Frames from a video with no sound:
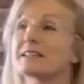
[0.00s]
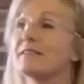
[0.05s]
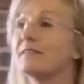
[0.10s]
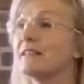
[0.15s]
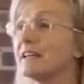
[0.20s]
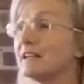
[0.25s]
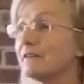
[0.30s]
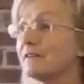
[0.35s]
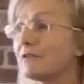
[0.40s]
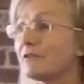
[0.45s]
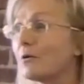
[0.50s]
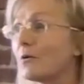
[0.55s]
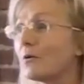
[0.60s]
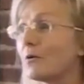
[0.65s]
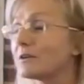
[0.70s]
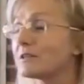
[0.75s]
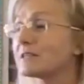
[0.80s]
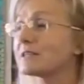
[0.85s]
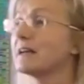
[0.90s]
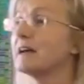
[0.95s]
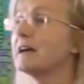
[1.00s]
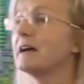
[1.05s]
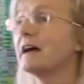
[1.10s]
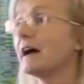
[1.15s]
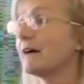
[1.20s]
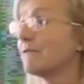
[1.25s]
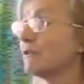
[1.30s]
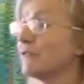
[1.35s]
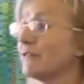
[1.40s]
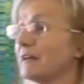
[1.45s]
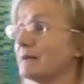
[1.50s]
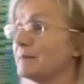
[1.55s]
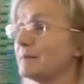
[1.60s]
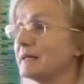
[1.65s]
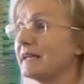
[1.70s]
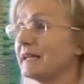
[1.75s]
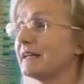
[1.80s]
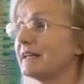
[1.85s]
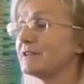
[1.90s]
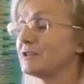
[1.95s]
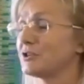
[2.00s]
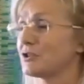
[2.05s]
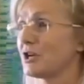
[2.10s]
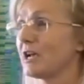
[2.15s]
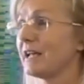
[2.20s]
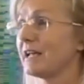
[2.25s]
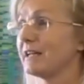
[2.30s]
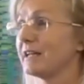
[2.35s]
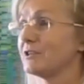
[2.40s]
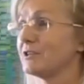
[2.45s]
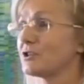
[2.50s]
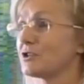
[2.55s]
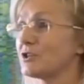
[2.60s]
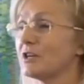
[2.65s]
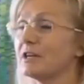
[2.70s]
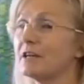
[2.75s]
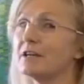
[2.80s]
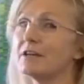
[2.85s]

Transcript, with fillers: And then, of course, everything began to change.